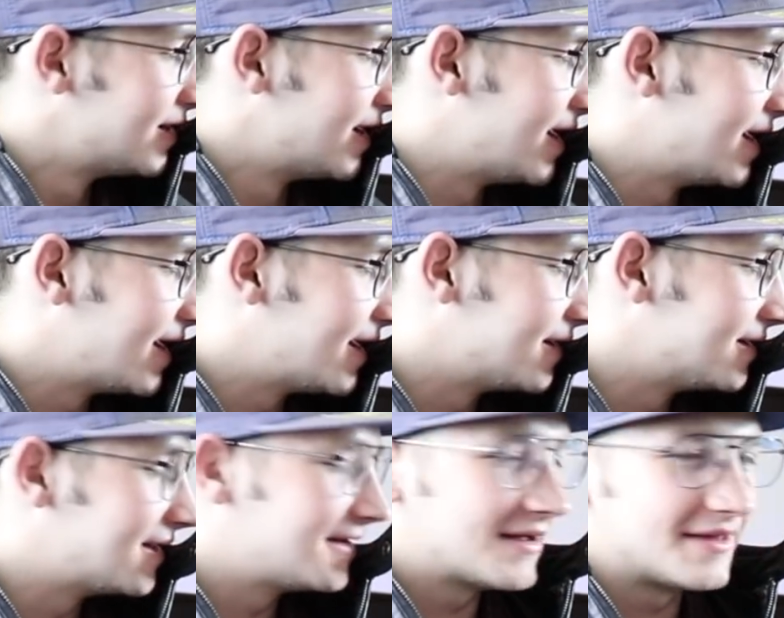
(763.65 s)
and
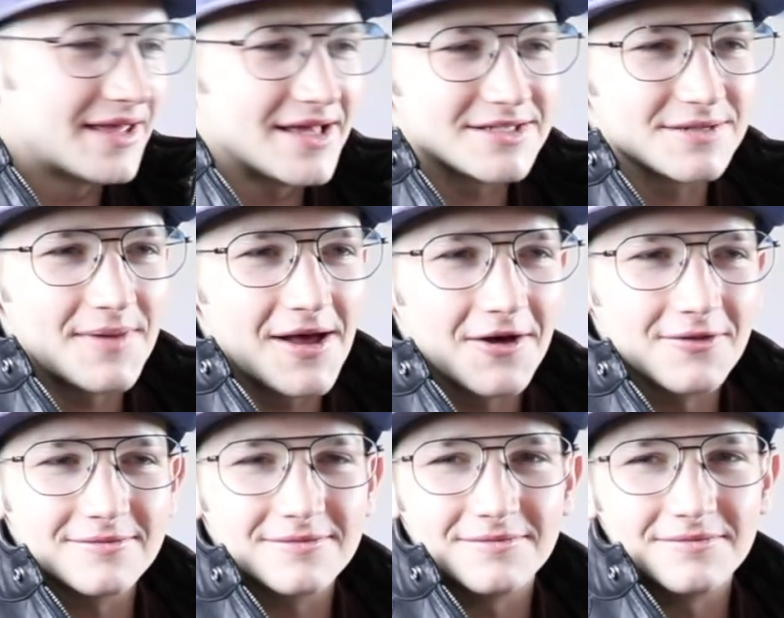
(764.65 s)
that's about